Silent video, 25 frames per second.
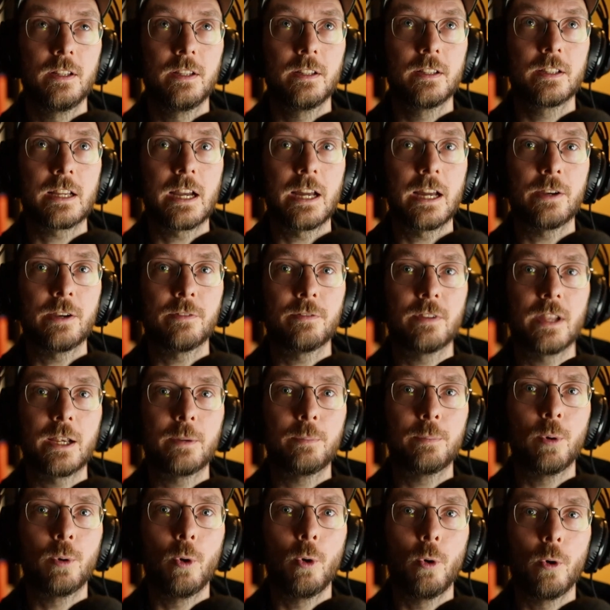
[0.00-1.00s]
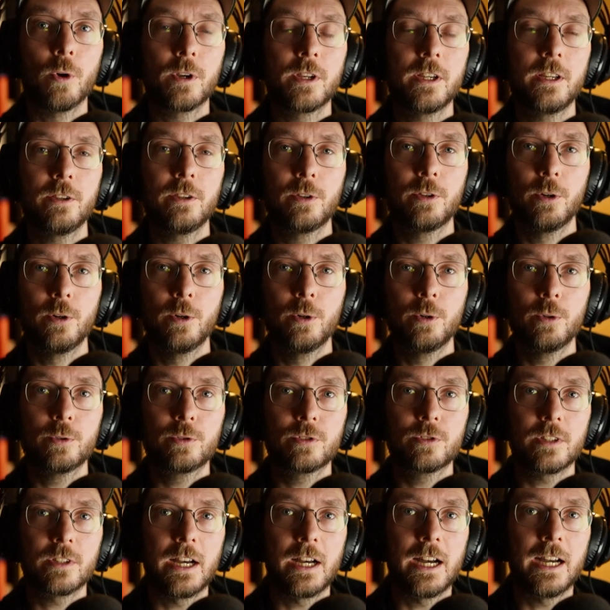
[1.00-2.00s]
kind of like porting
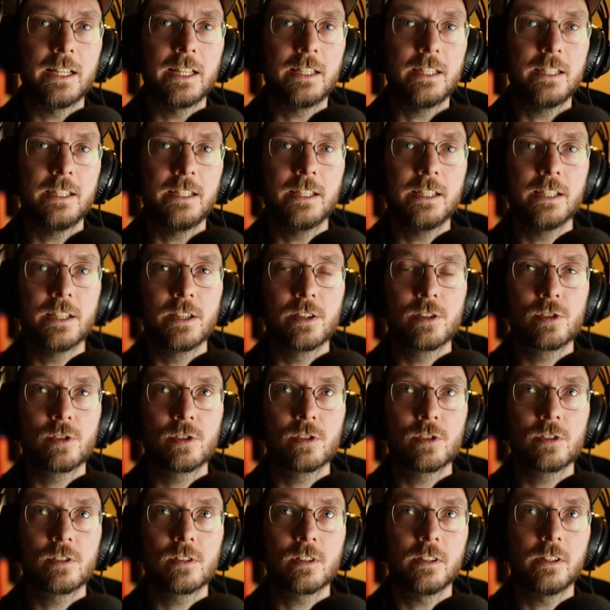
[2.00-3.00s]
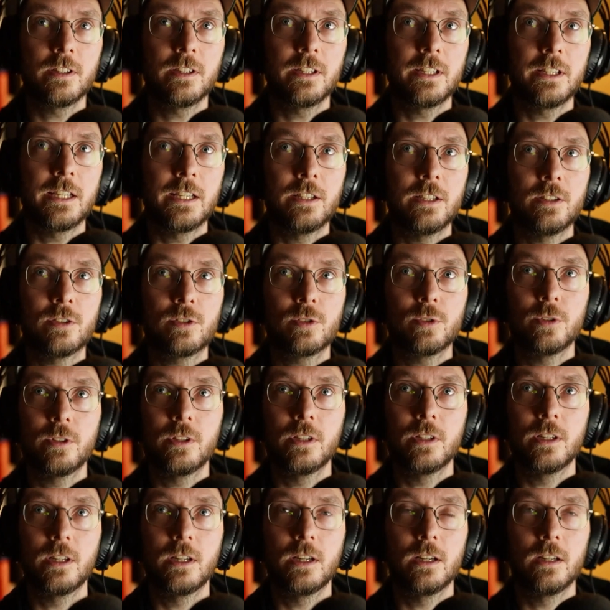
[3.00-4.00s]
those ideas into
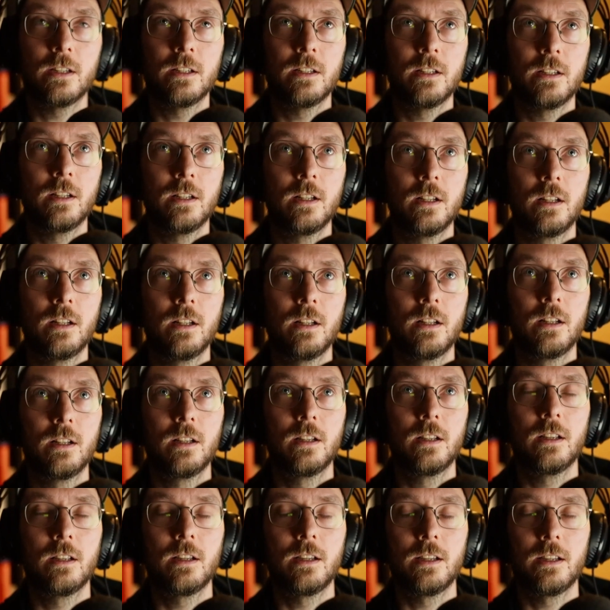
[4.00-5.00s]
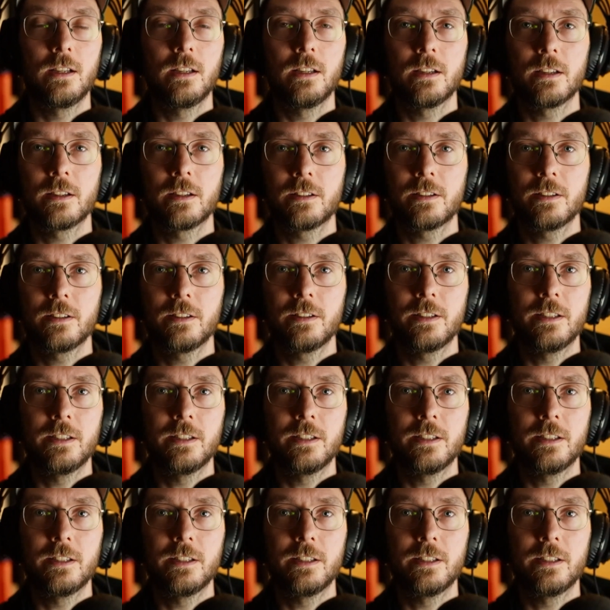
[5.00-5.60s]
the I